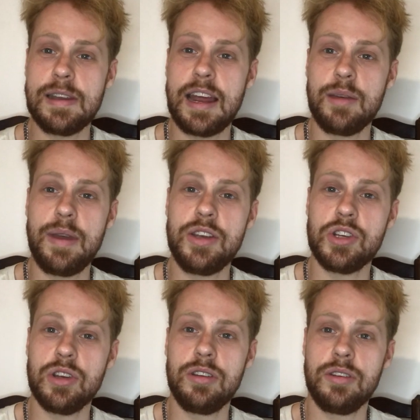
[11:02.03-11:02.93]
be an
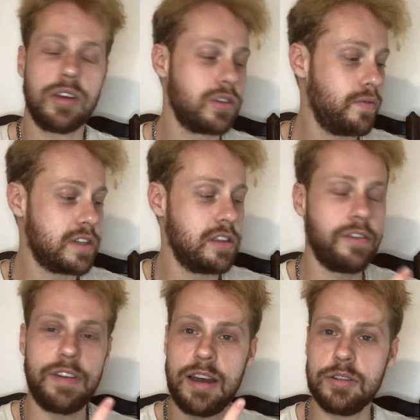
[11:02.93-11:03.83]
animation because obviously they
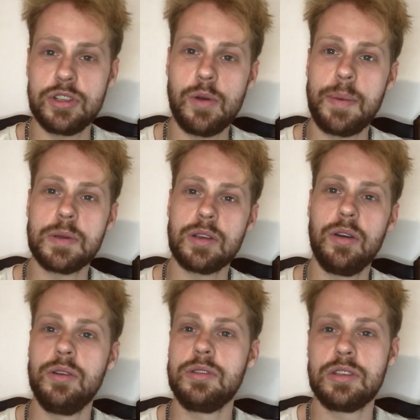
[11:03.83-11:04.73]
found 2
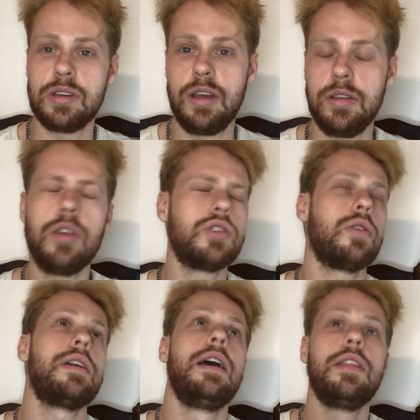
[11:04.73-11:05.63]
episodes. No,
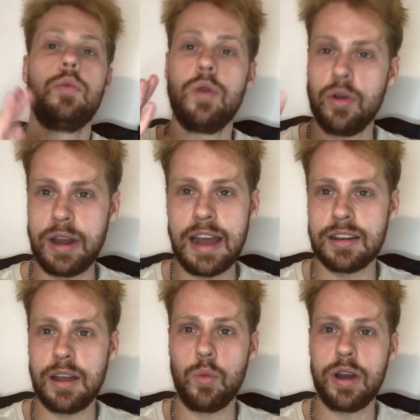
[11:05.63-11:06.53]
sorry, we already had
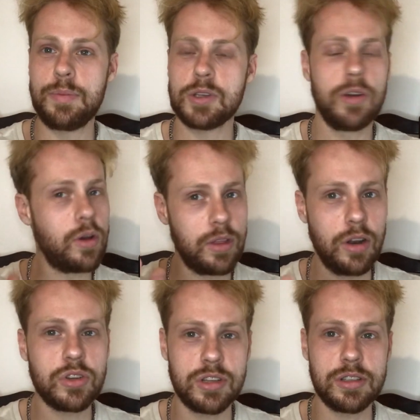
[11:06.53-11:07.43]
that 1 episode on the
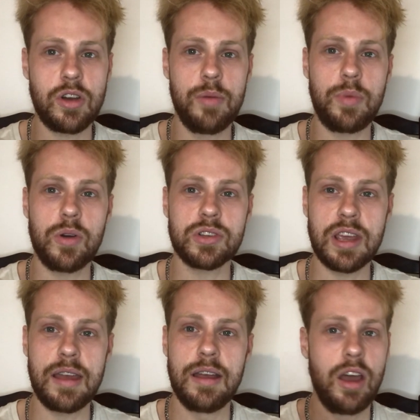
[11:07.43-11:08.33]
Lost in Time box
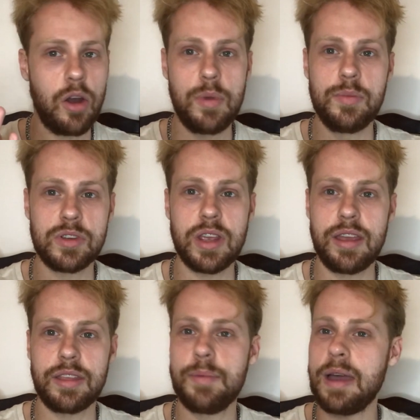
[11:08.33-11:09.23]
set. I remember
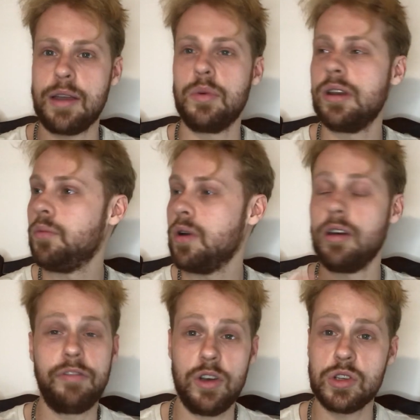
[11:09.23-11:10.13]
seeing that back when
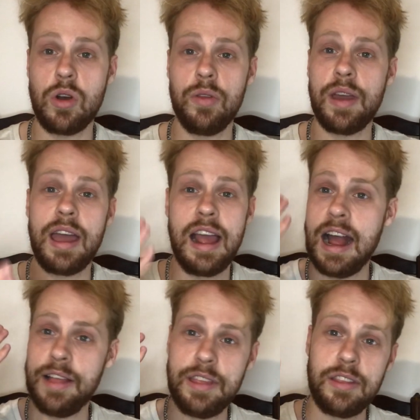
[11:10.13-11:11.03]
I first got that,
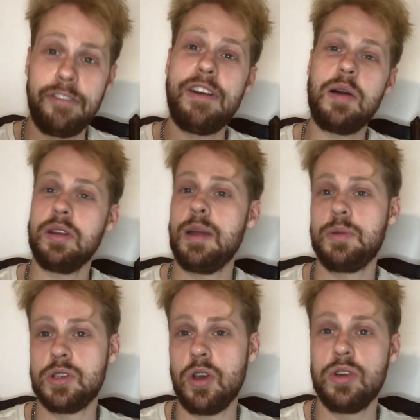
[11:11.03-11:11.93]
and then they found an
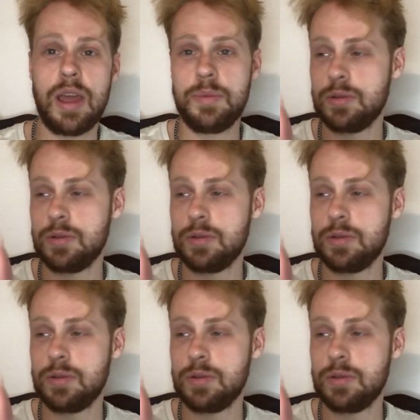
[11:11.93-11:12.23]
episode